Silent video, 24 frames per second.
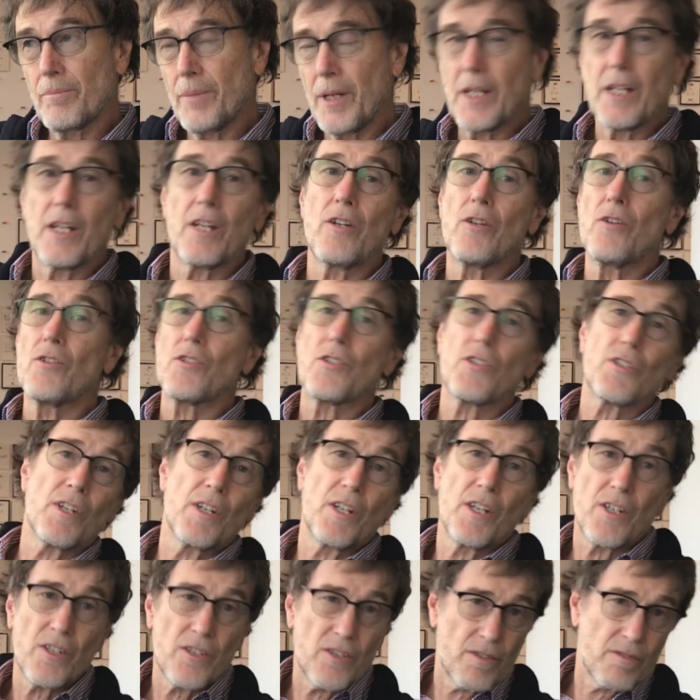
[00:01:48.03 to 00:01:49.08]
Peter uses
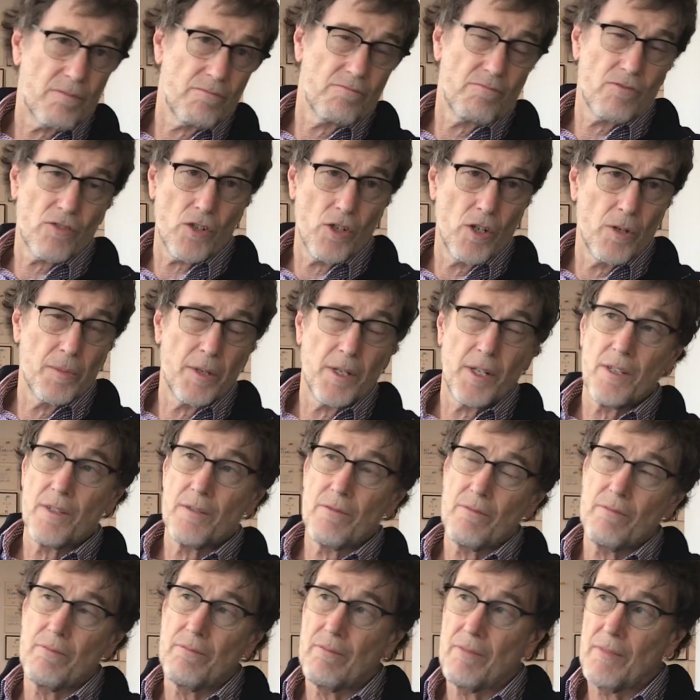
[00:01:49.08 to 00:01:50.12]
in his sermon
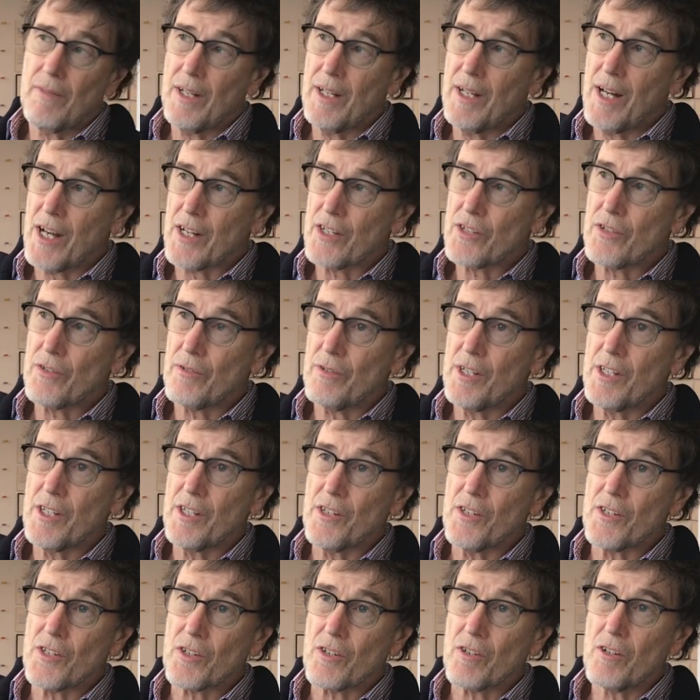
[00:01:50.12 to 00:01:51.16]
in Acts 3
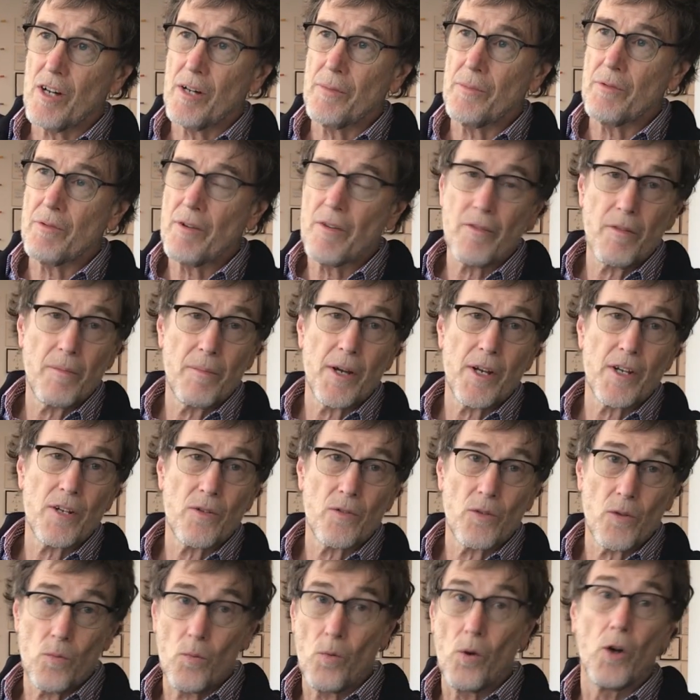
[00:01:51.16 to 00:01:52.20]
to describe
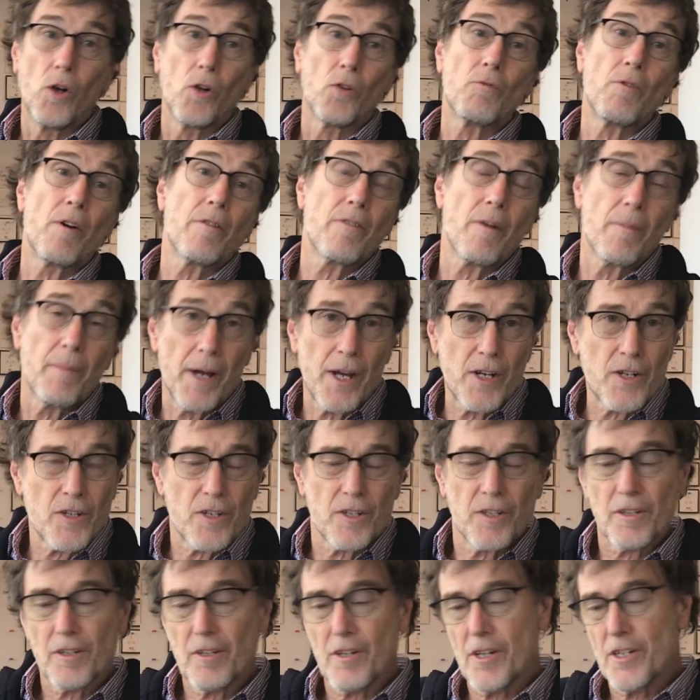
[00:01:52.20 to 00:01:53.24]
the world
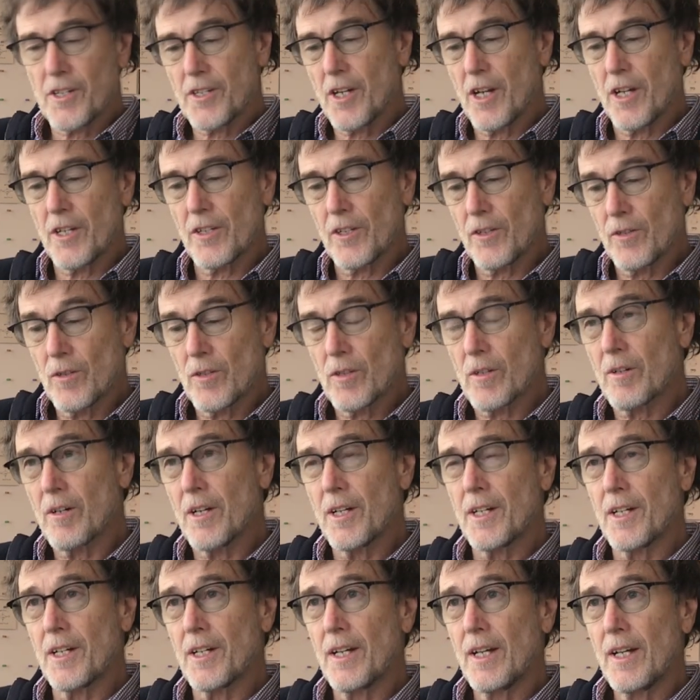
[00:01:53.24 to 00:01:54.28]
reformation Christ has
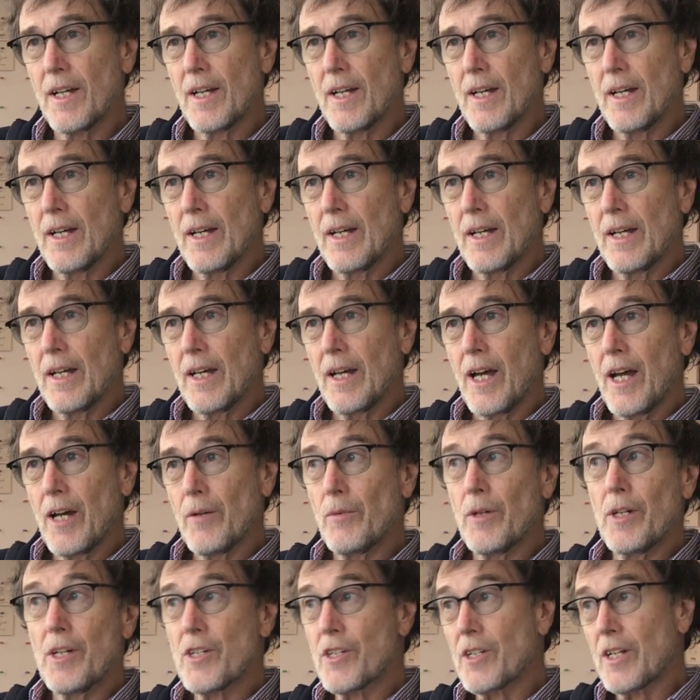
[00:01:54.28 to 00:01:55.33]
inaugurated.
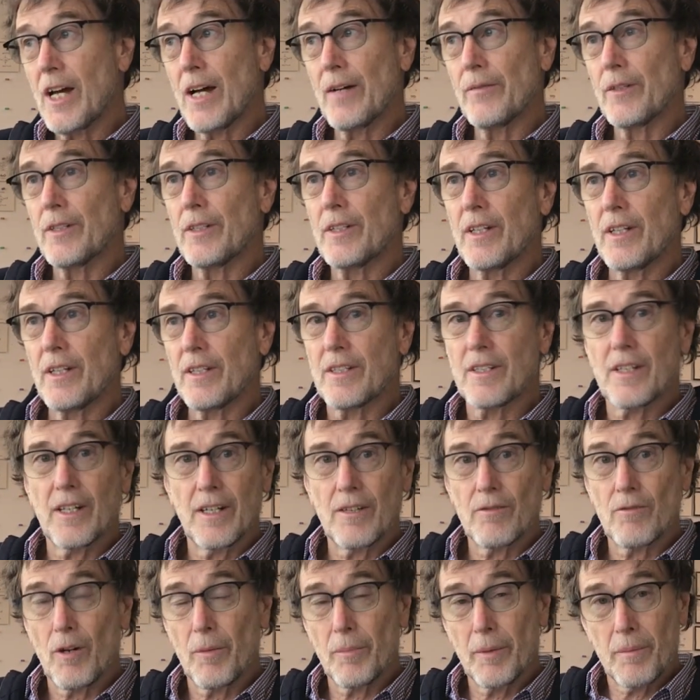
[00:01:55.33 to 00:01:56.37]
And we discovered that
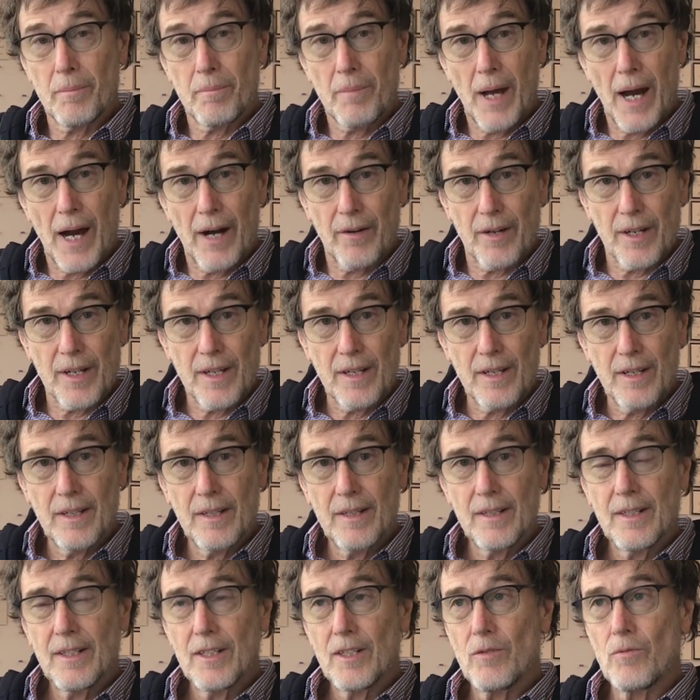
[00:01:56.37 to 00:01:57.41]
Robin Parry
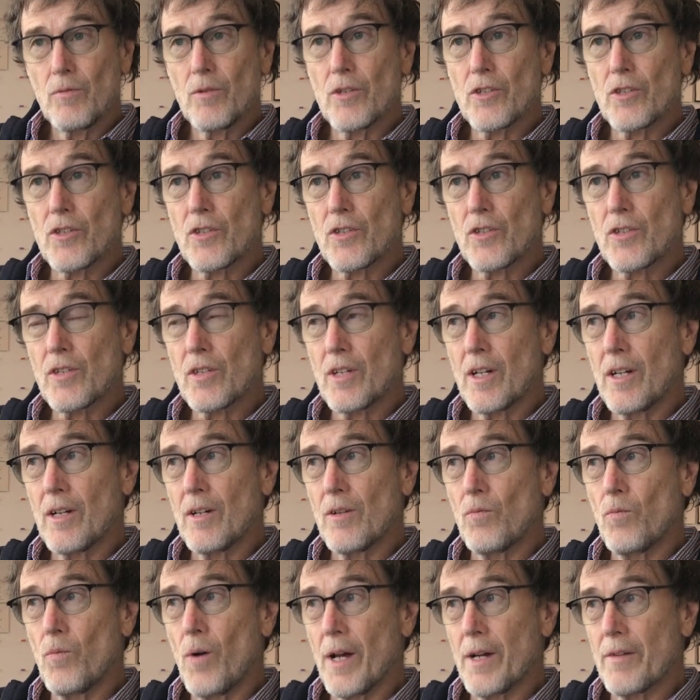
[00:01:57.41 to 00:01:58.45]
was
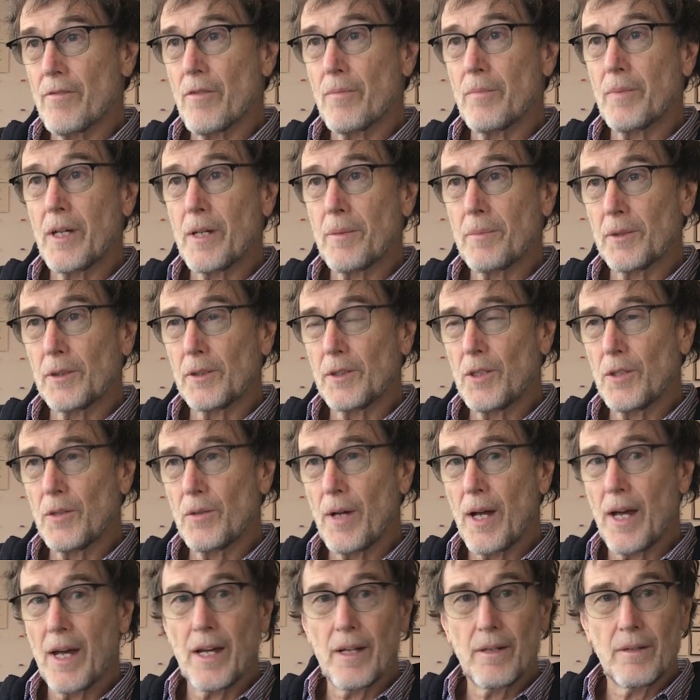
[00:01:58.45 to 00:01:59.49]
one of the people
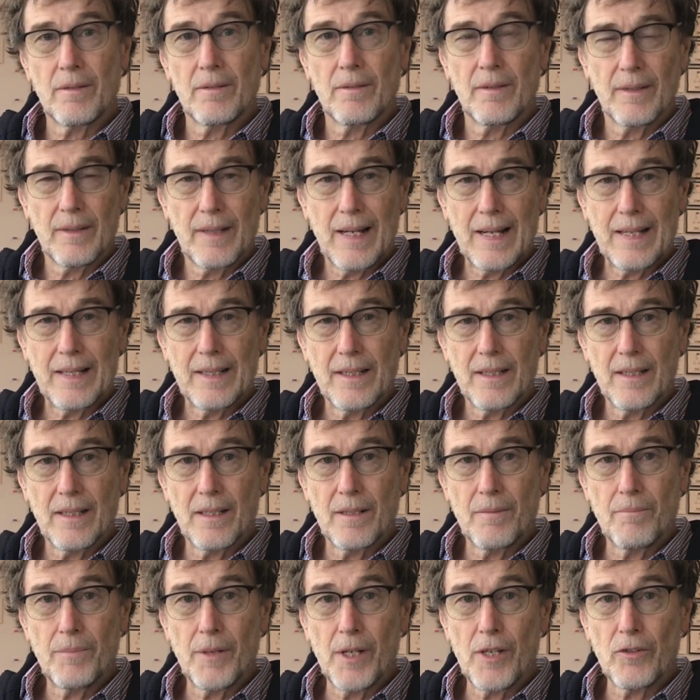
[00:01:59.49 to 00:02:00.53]
who had
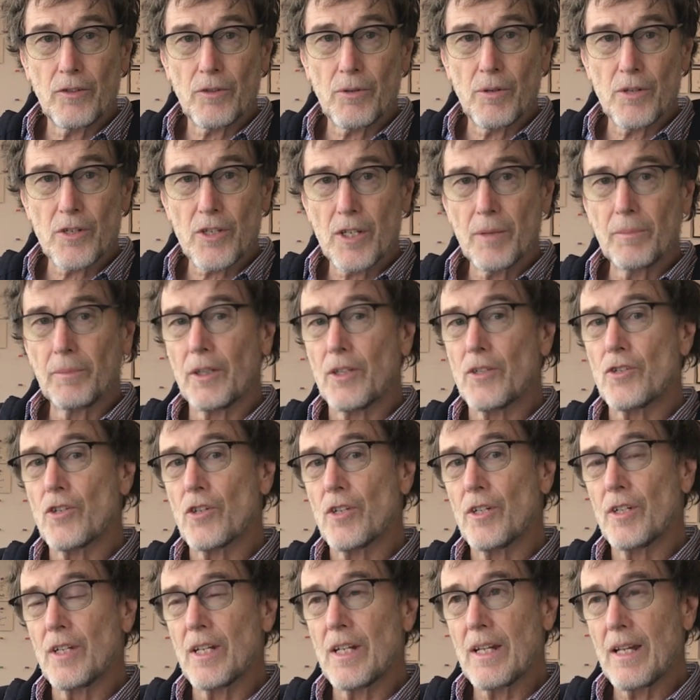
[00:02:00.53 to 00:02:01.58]
been through a similar
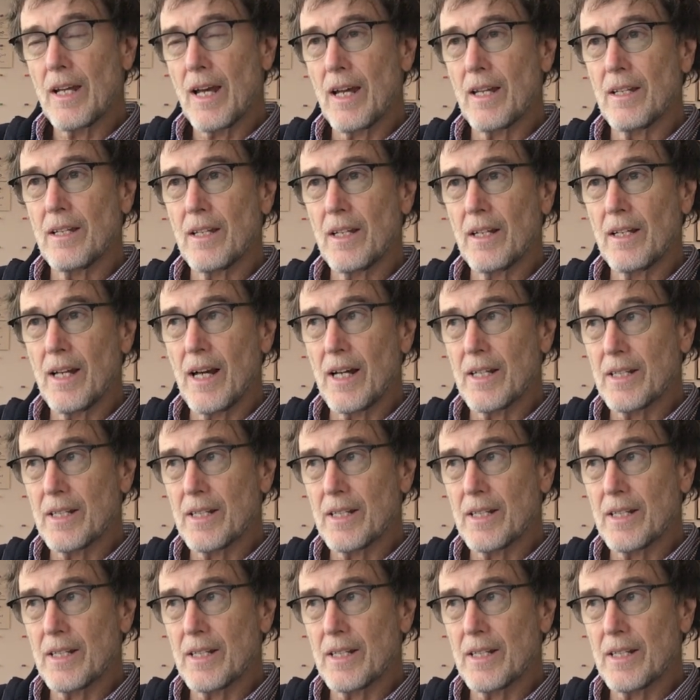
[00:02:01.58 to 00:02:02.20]
journey and then